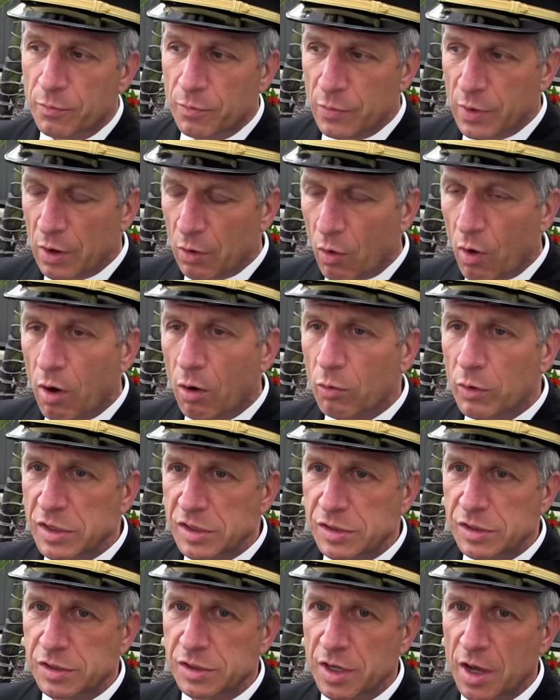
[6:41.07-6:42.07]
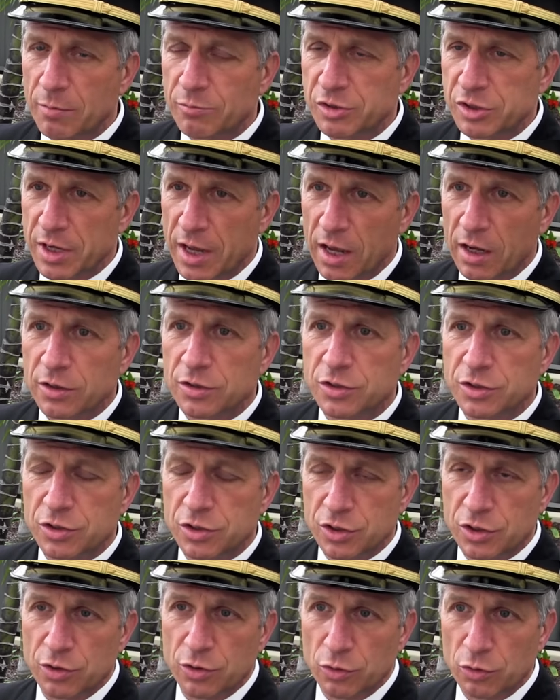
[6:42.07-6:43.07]
They're always subject
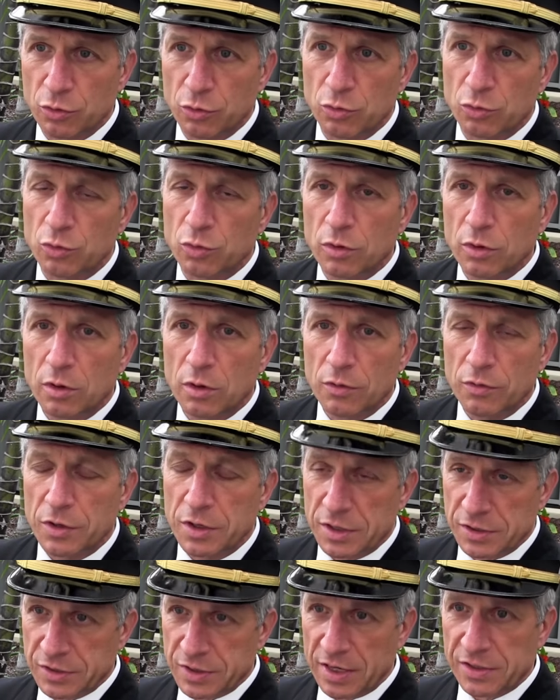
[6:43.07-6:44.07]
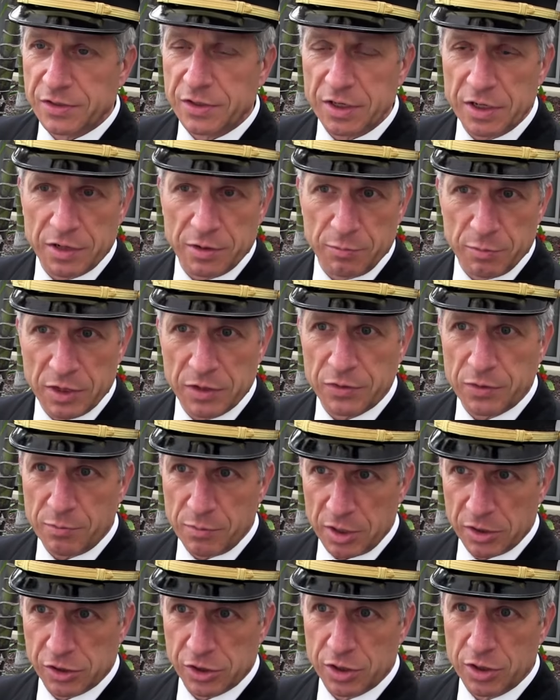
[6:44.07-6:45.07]
to the necessity to meet the
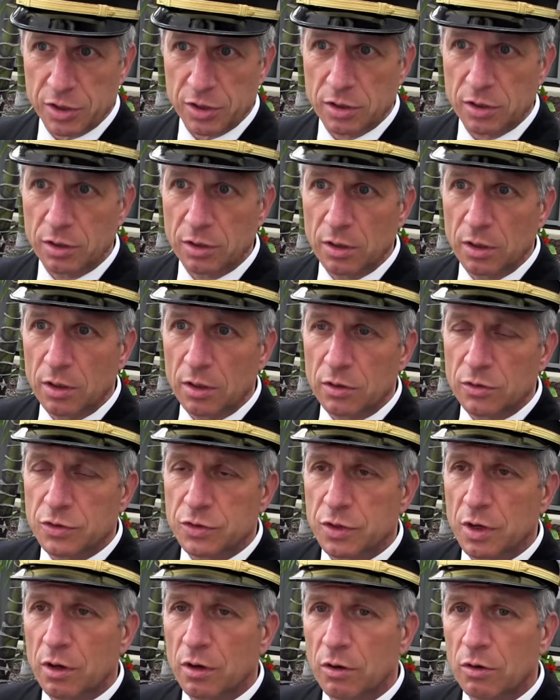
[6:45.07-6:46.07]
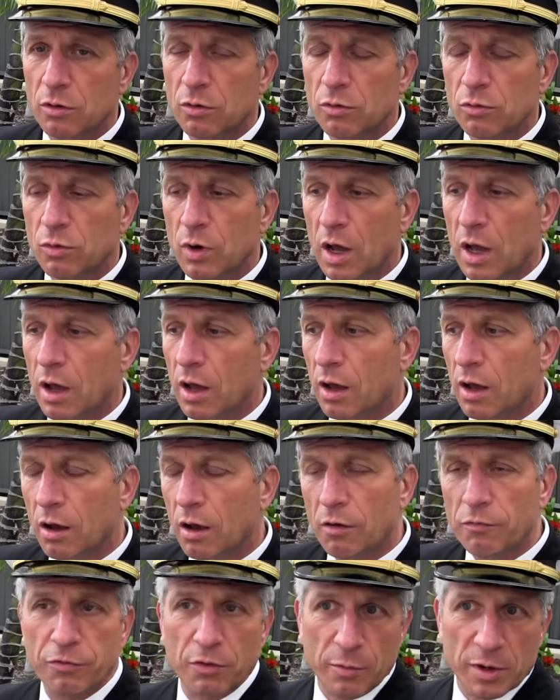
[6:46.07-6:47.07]
mission. So
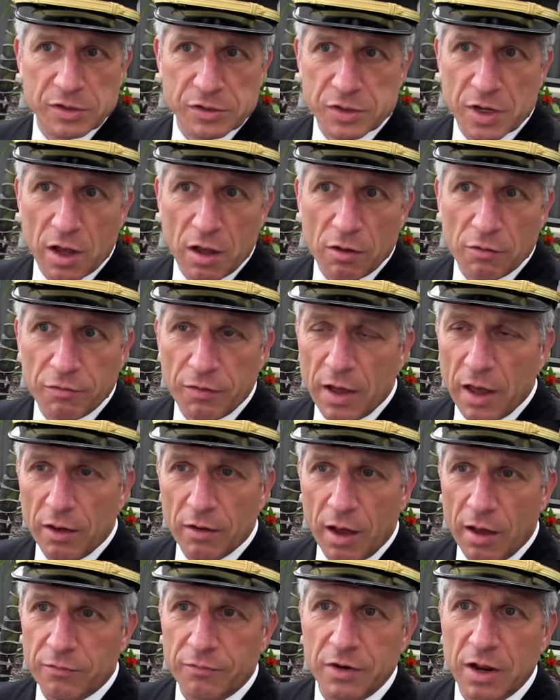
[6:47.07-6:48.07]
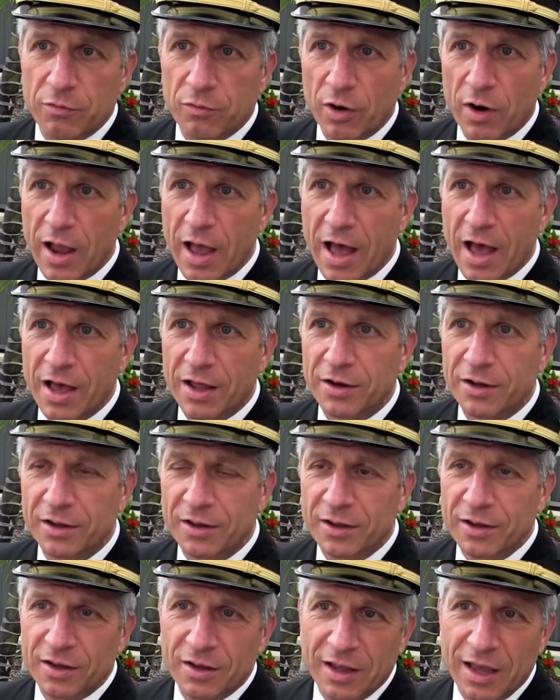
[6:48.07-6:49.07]
for myself, I've never had
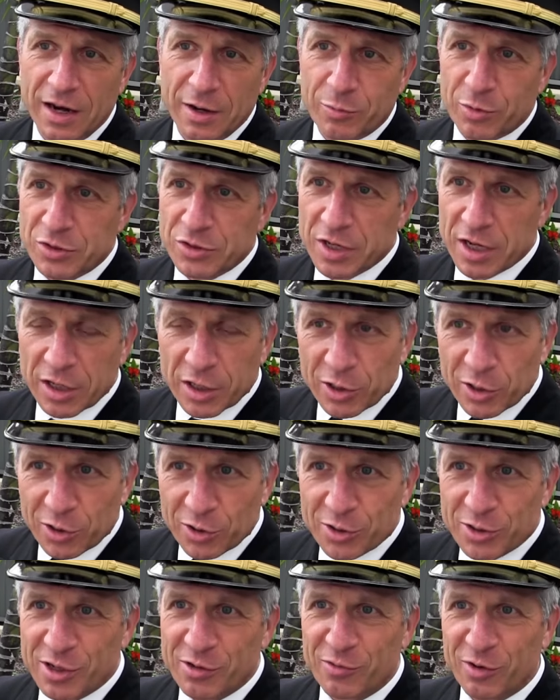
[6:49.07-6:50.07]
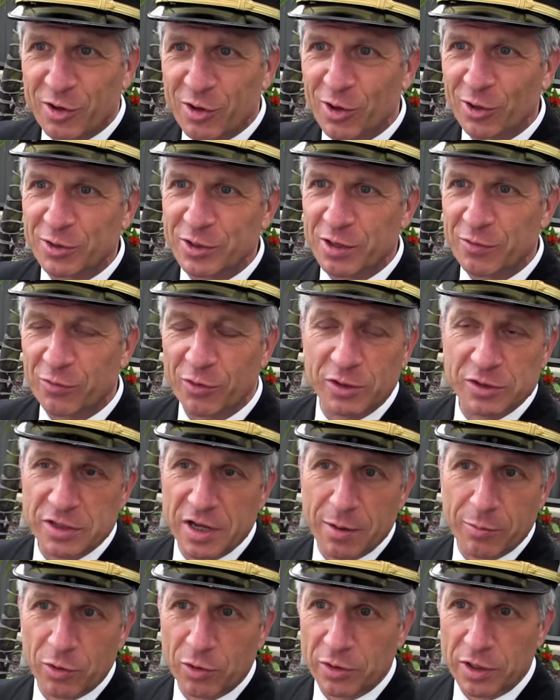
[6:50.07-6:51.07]
any particular difficulty, for
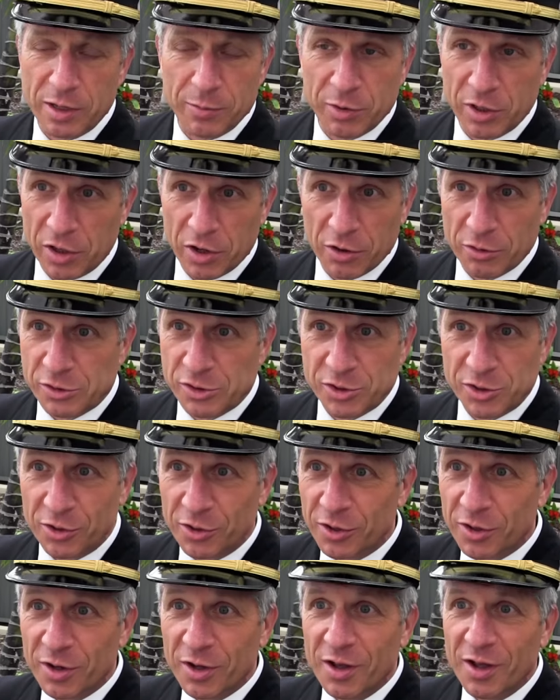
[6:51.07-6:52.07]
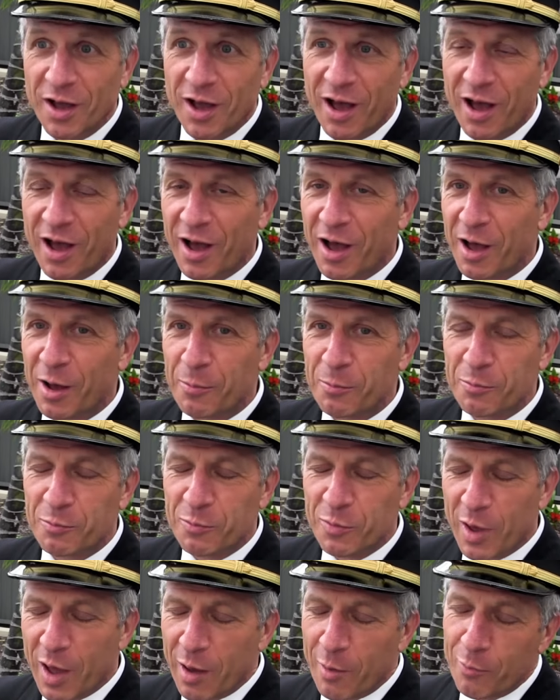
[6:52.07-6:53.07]
example, keeping kosher.
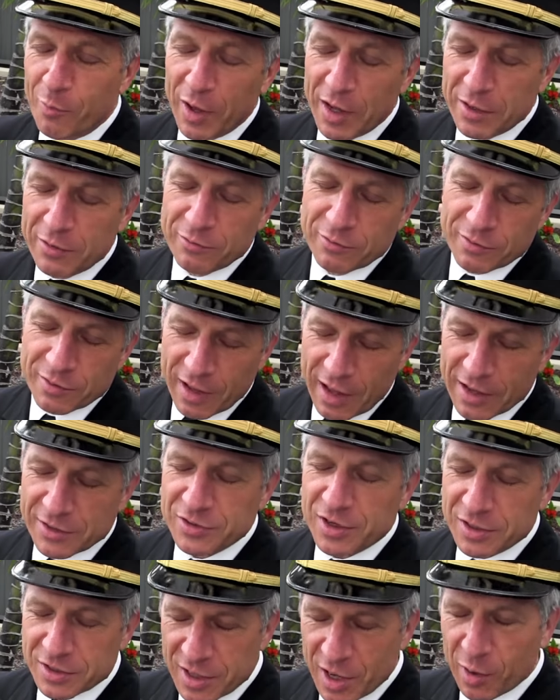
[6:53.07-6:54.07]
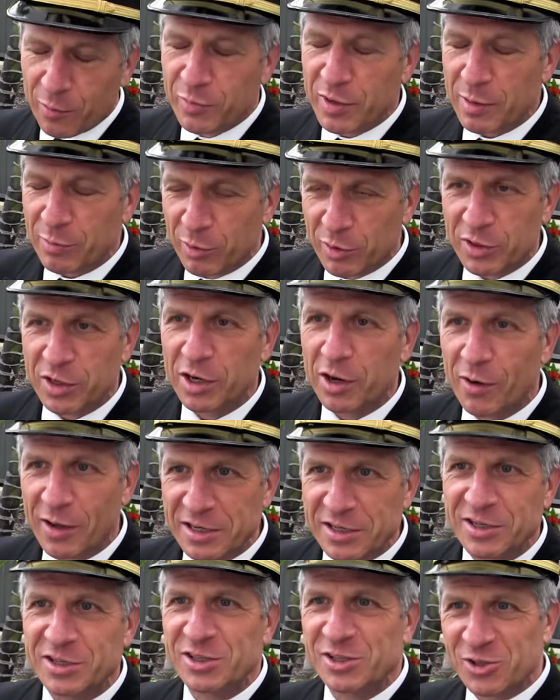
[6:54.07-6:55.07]
But as I tell people, you know, I
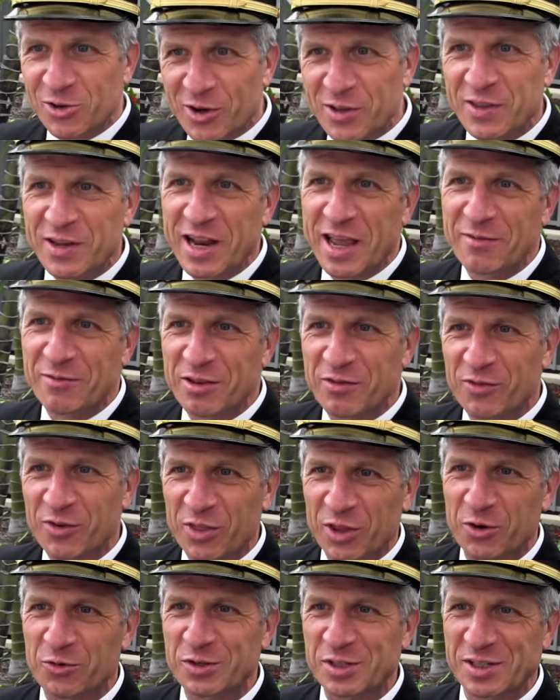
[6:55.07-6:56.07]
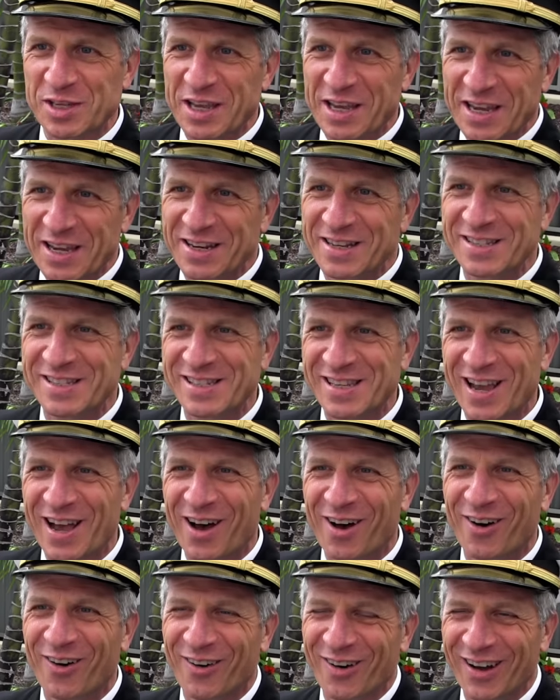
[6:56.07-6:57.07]
didn't join the Navy for the cuisine,
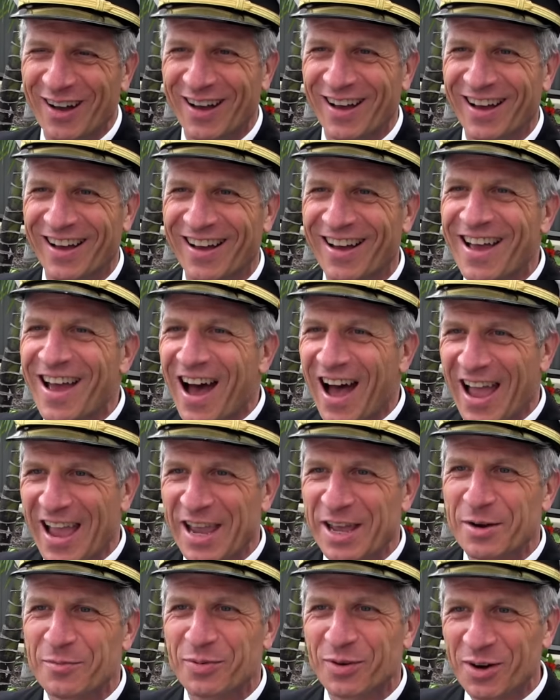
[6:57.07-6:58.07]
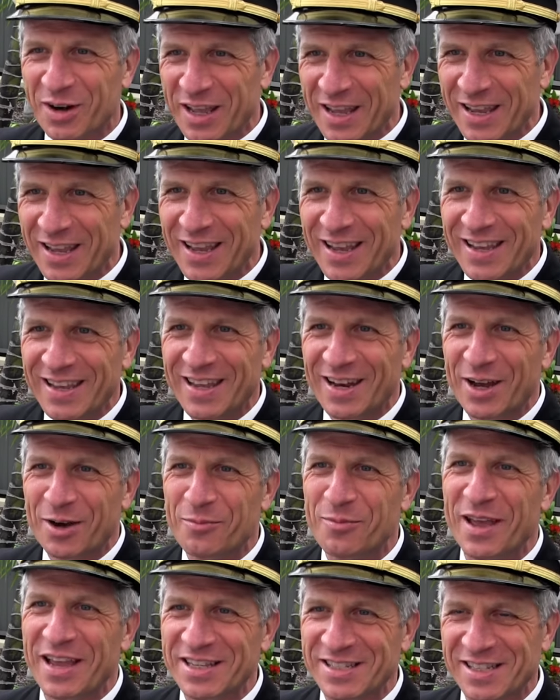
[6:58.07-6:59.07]
so I ate a pretty, you know,
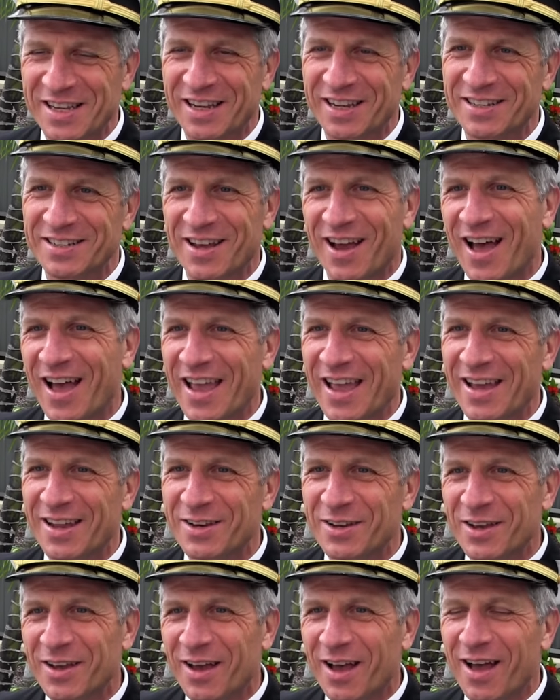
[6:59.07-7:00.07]
basic diet.